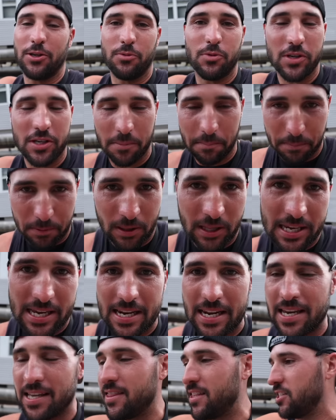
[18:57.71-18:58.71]
We
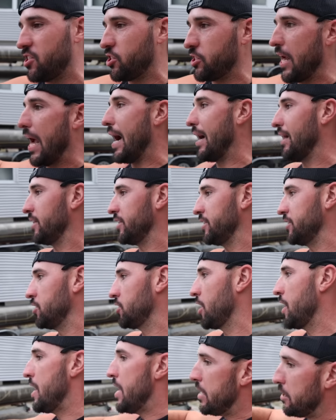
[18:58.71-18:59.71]
completed the
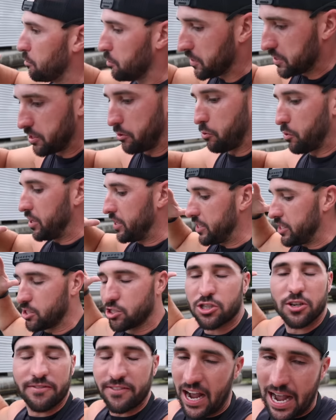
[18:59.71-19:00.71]
challenge. It wasn't really a
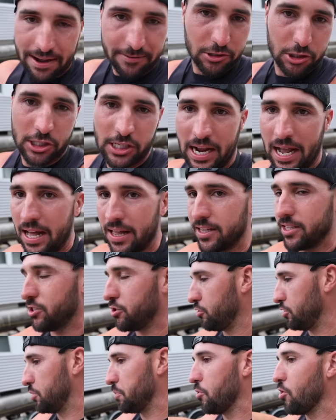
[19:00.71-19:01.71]
survival challenge.
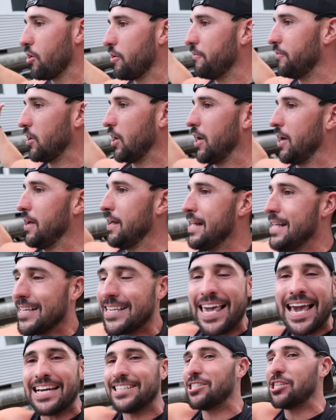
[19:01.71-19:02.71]
It was more of a
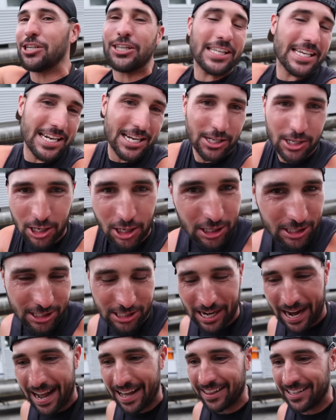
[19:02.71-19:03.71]
catch, clean, and cook
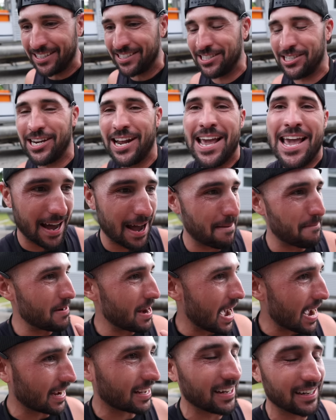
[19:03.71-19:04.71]
challenge. I'm
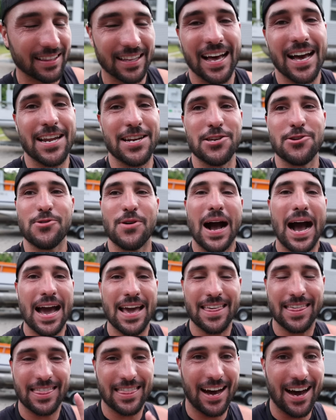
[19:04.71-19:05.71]
not gonna lie to you.
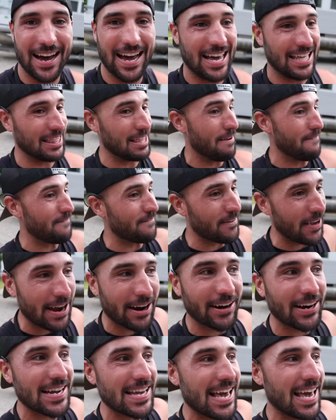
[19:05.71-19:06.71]
I thought at the
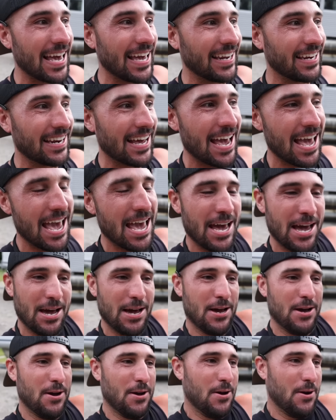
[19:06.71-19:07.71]
very end,
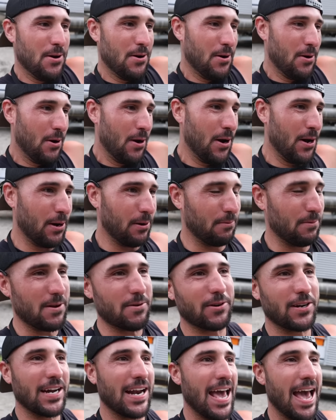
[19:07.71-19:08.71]
we
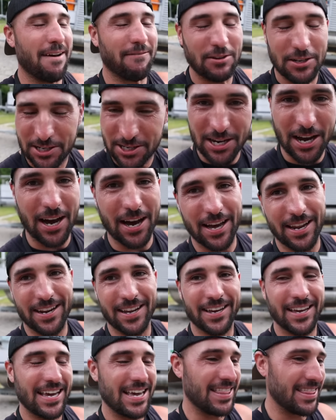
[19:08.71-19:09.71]
were gonna have a dud.
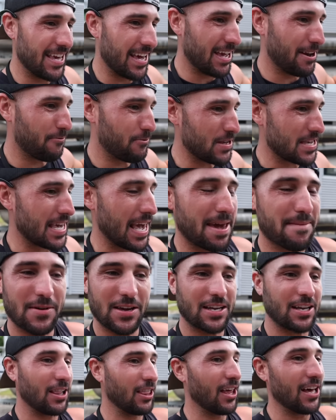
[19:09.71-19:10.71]
And then we came
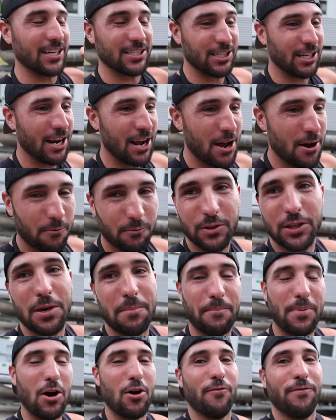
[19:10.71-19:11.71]
in clutch with the
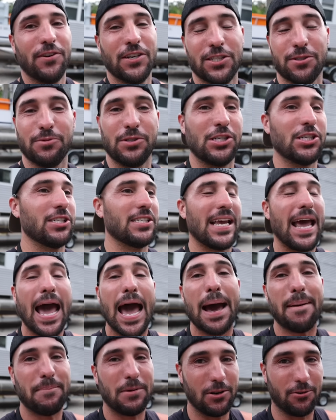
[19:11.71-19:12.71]
bowfish, and we just
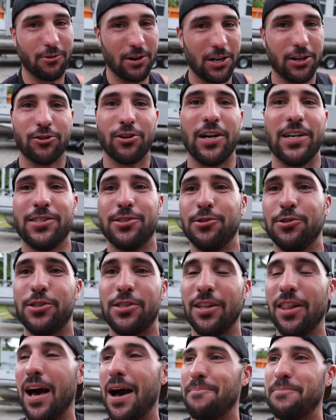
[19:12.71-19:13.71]
happened to run across those
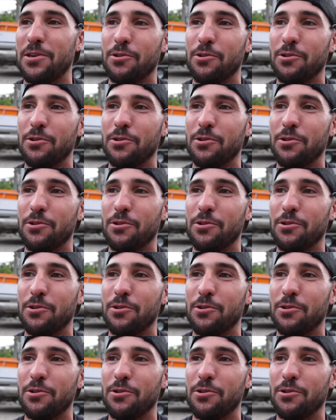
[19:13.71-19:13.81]
tilapia.